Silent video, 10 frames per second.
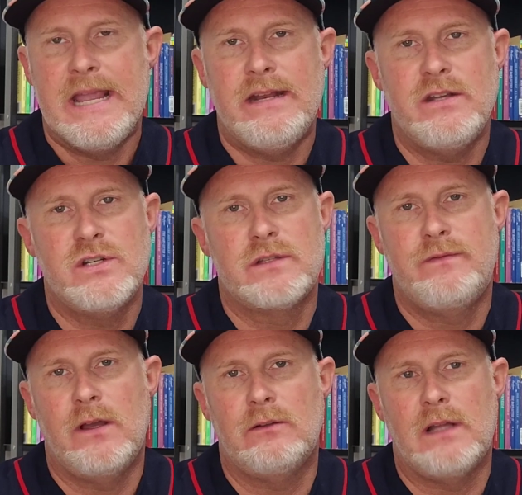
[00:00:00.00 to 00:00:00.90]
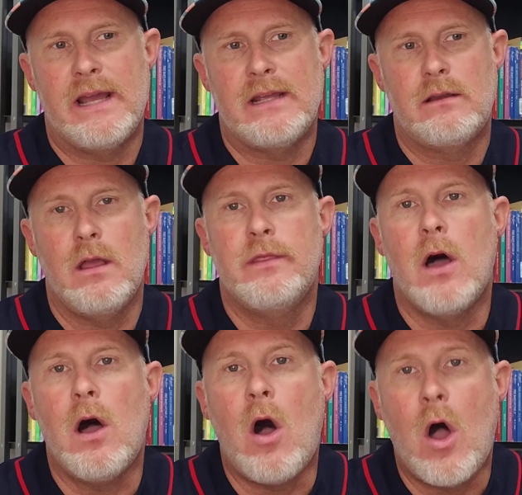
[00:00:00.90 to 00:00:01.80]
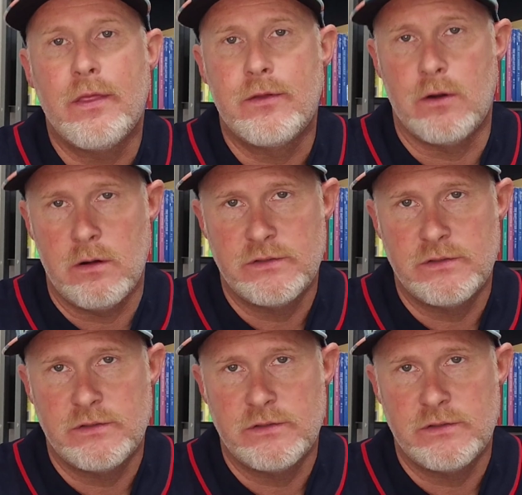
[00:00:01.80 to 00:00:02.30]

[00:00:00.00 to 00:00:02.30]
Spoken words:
and it just felt like the author